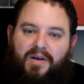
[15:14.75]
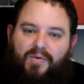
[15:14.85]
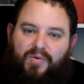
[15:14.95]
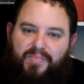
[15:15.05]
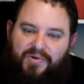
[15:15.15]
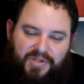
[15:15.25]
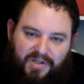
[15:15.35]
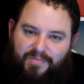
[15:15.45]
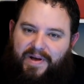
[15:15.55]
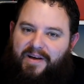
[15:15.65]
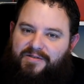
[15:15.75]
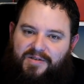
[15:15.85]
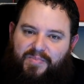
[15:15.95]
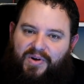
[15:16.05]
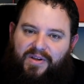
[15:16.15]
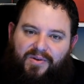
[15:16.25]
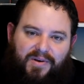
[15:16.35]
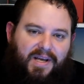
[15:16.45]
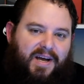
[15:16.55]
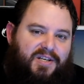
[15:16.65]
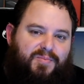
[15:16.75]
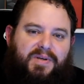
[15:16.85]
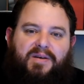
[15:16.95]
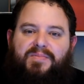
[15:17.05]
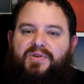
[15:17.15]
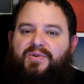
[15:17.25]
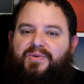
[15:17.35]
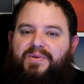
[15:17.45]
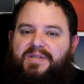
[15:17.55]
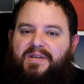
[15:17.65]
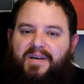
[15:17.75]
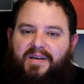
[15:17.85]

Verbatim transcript: were pushing the boundaries by including HBM2.